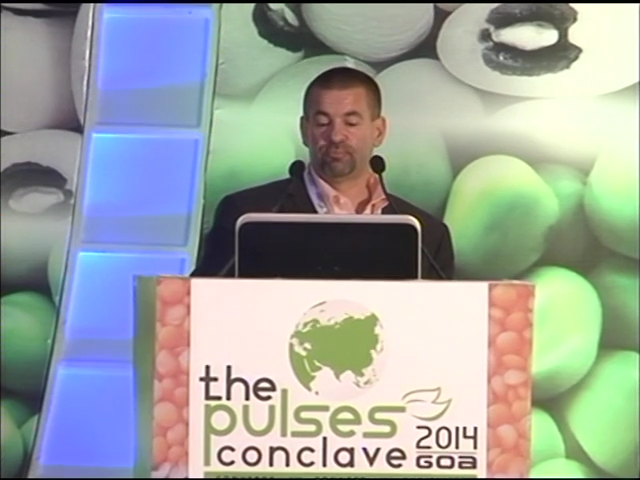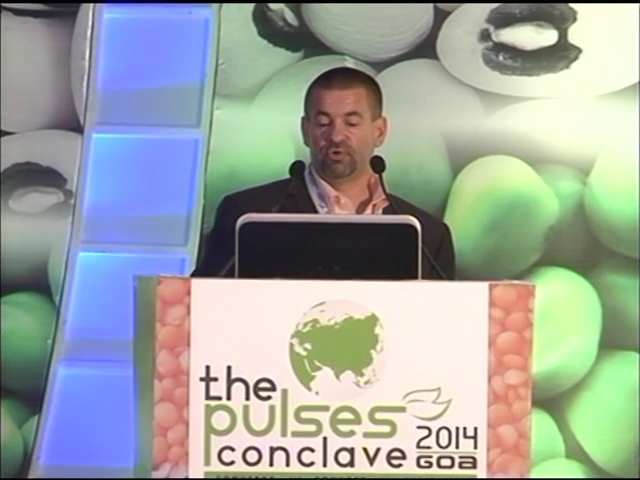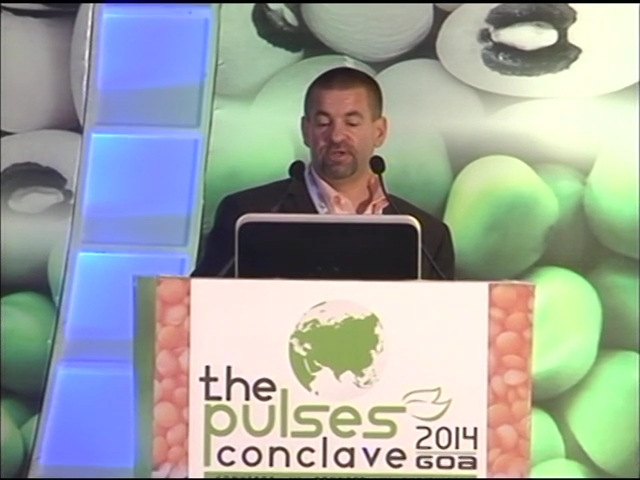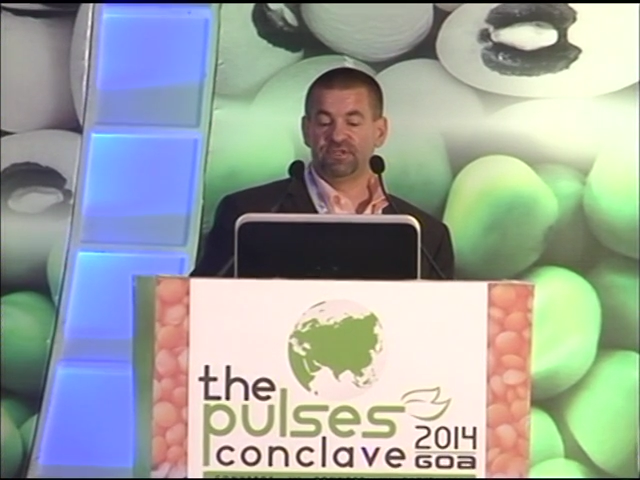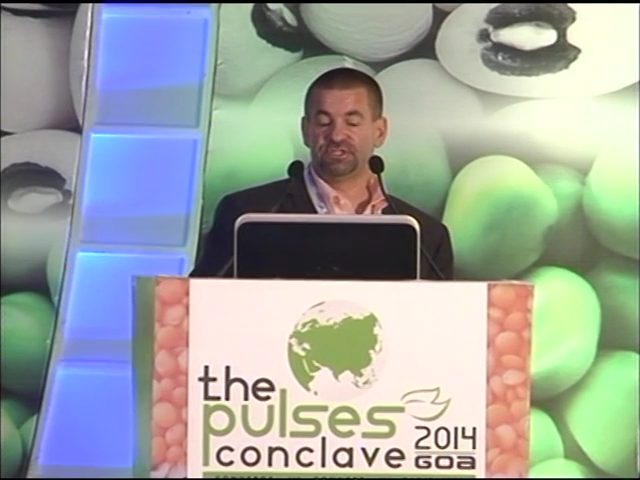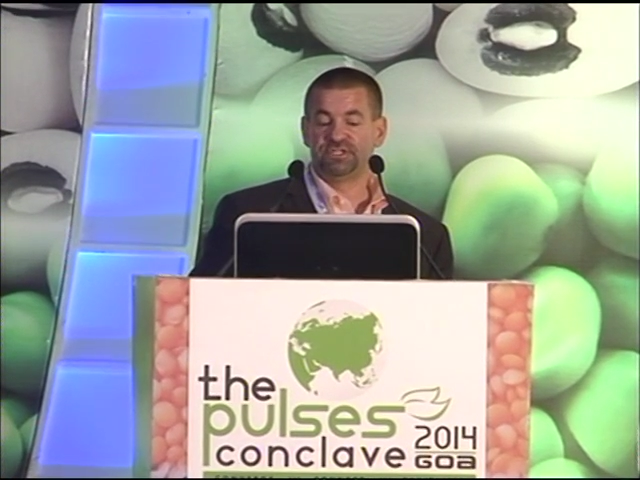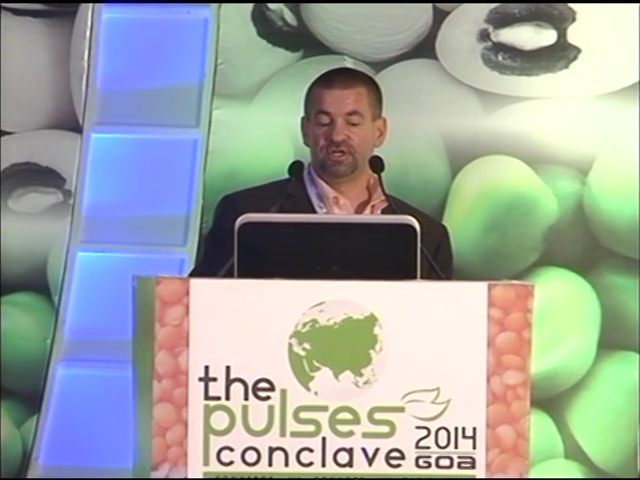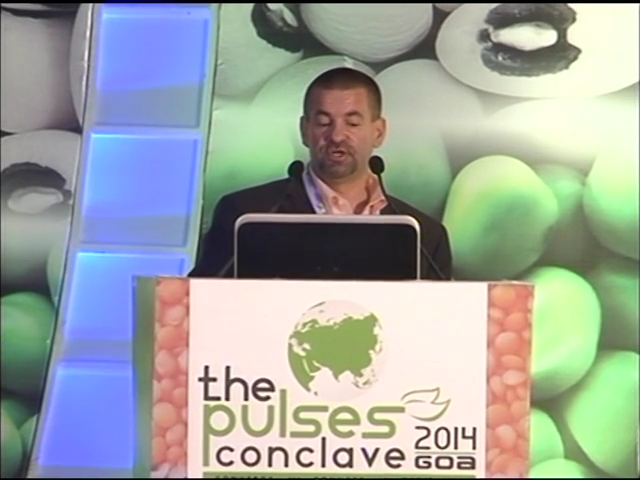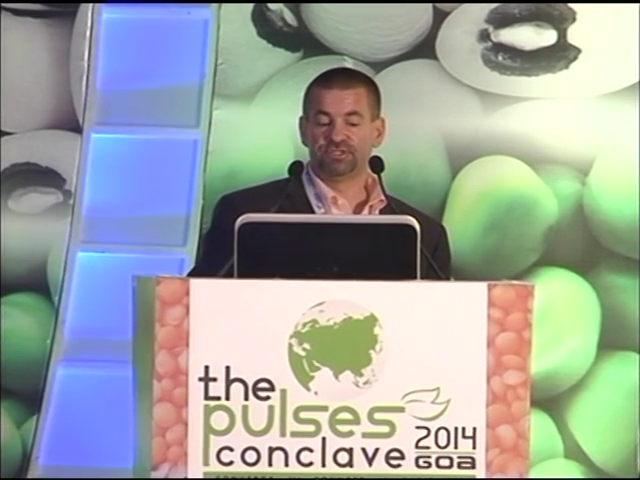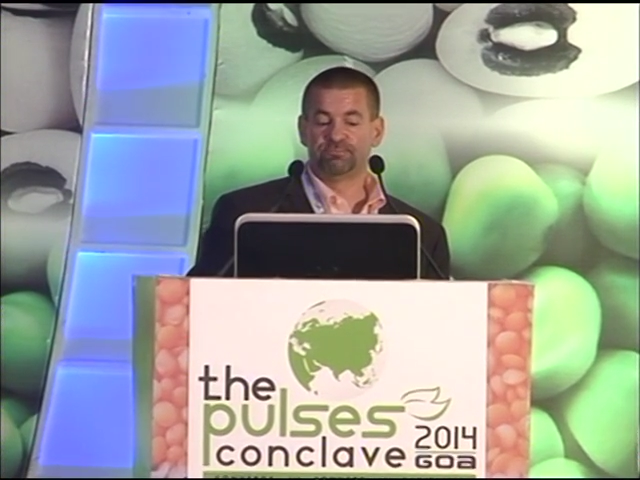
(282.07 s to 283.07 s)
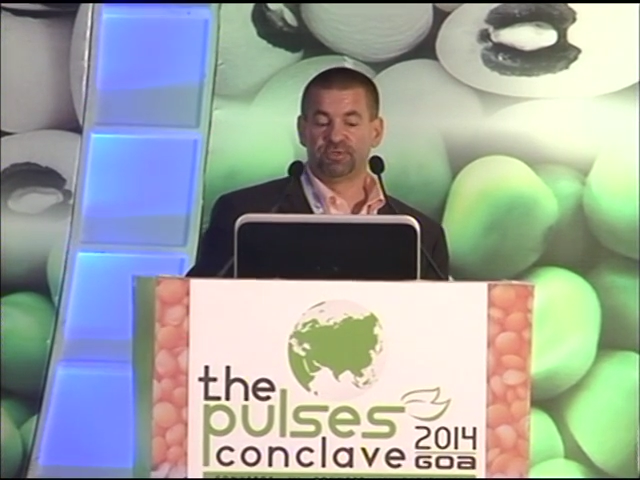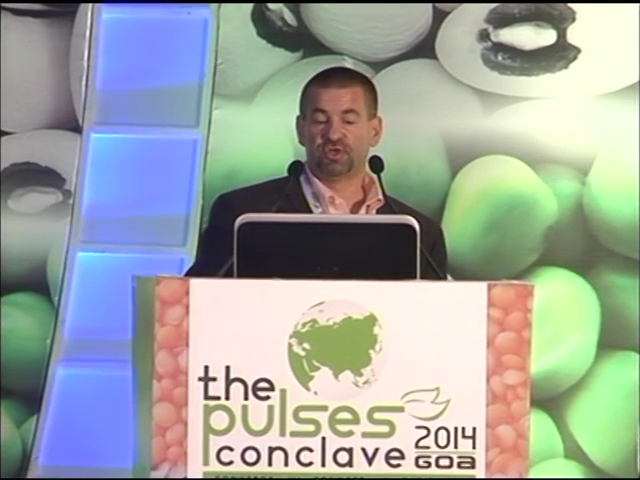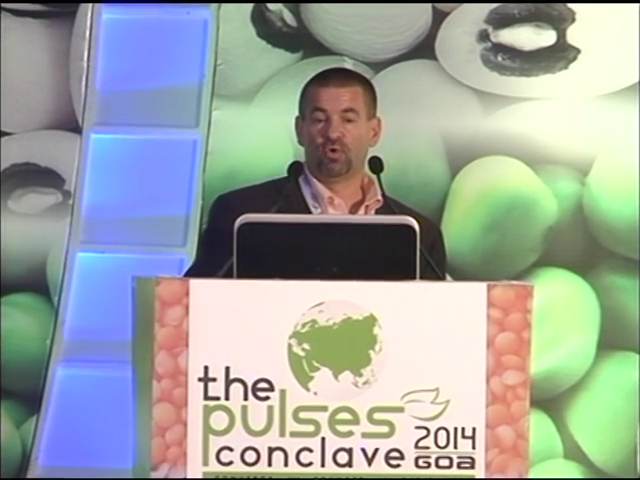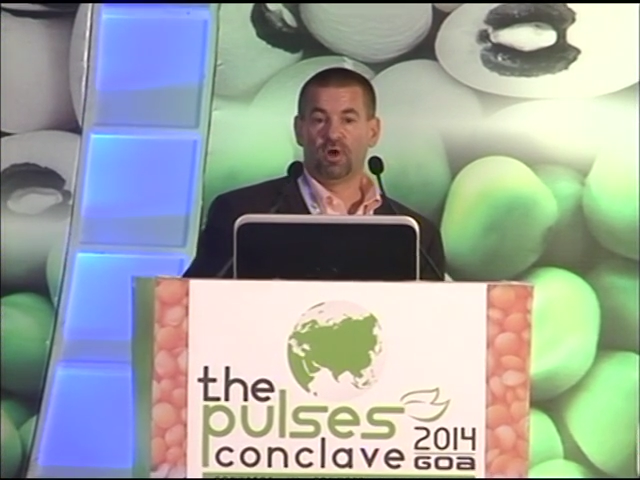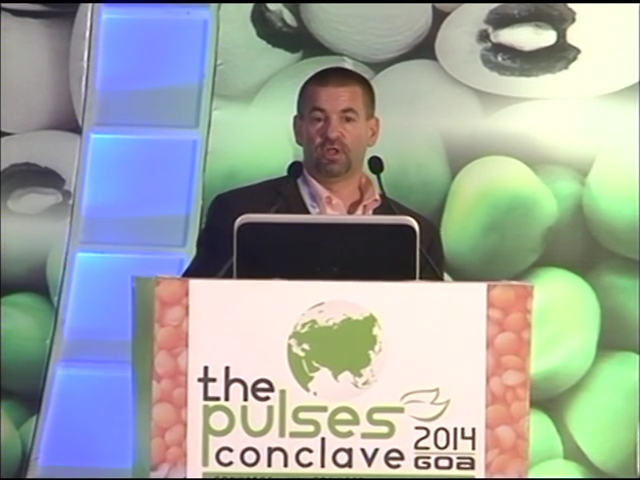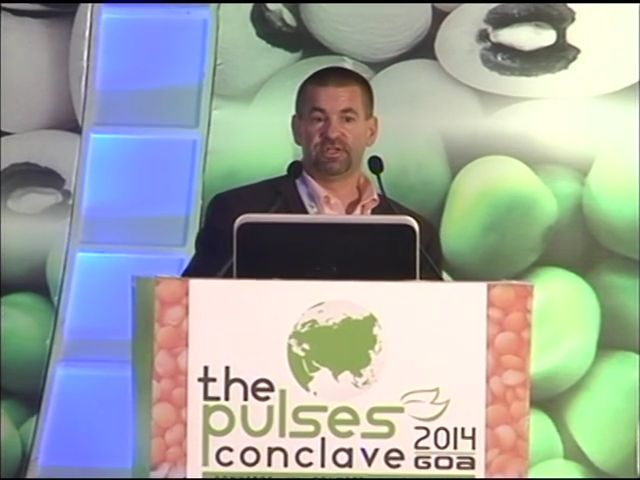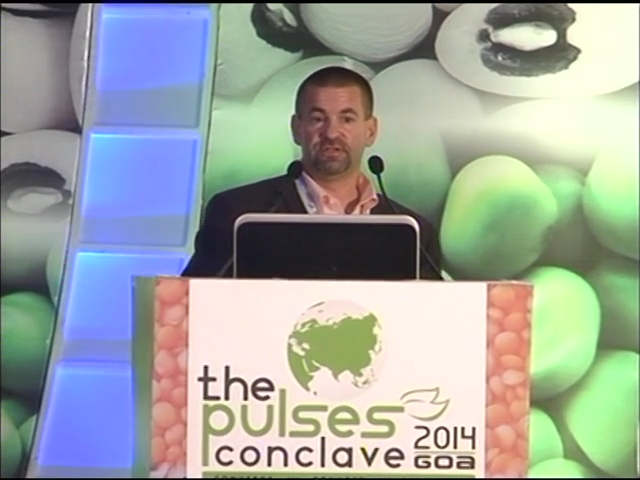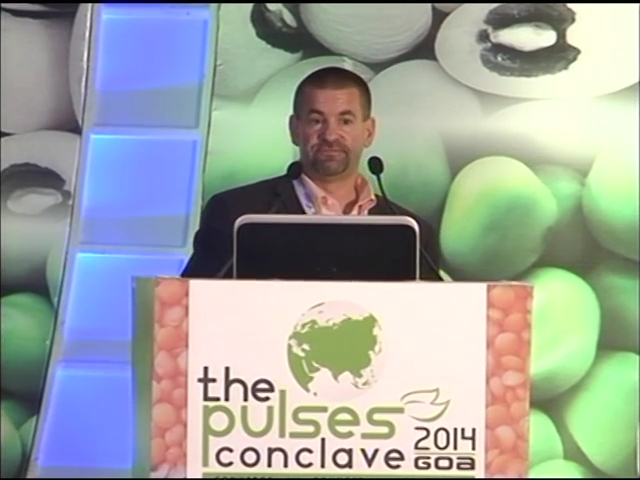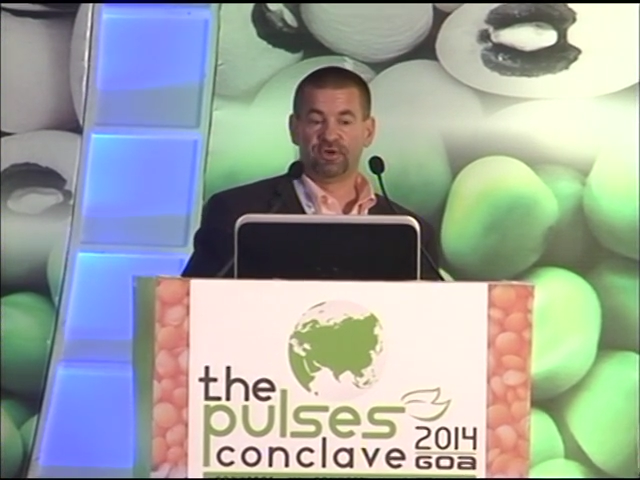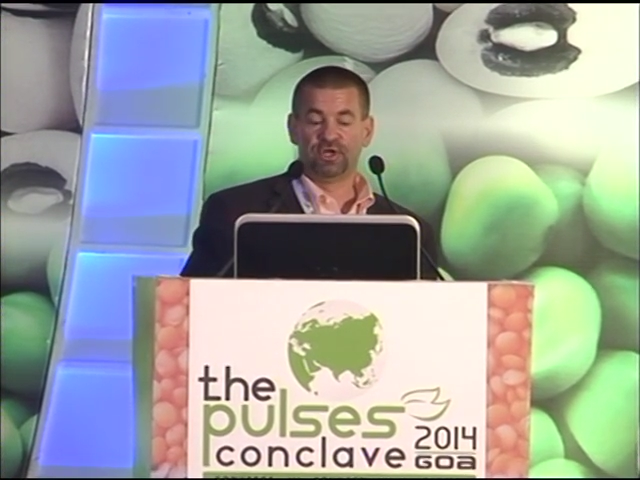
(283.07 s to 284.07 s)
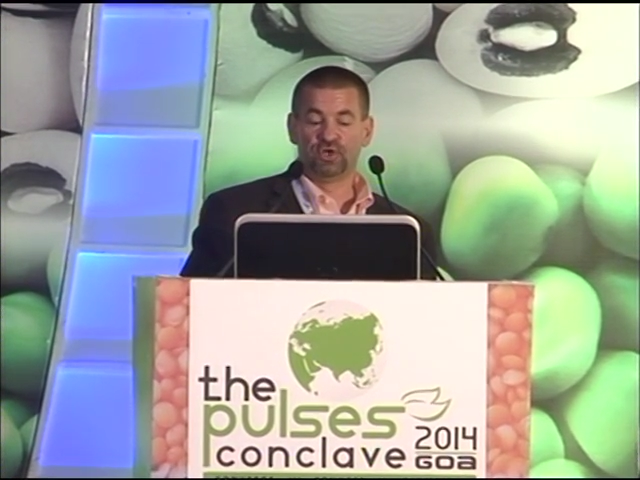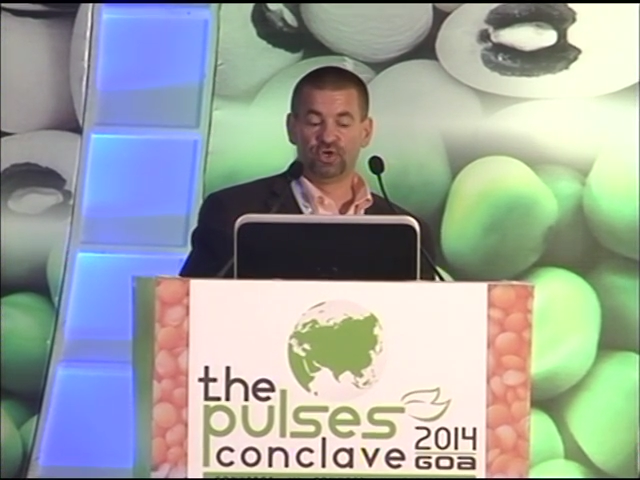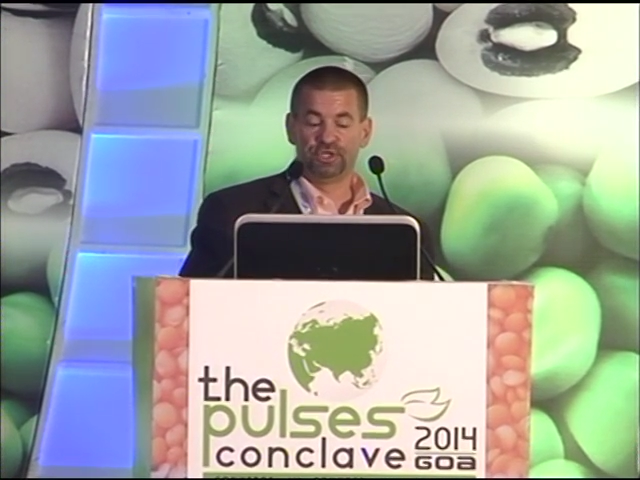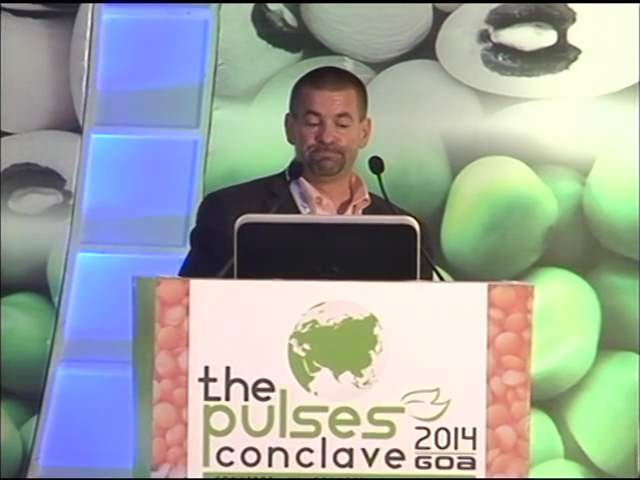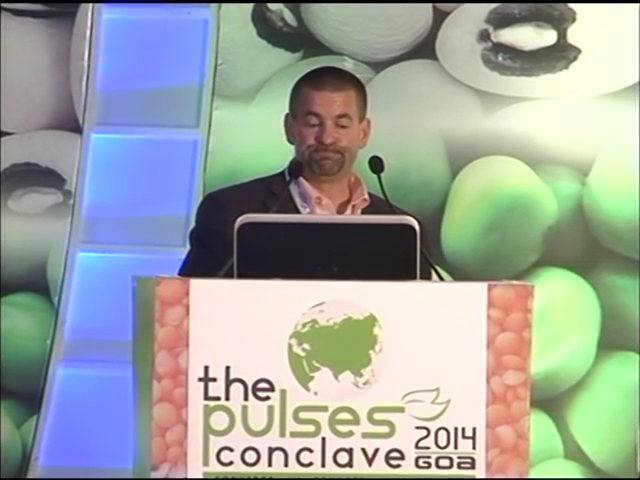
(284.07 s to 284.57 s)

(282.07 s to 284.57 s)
previous years, but the quality is very good.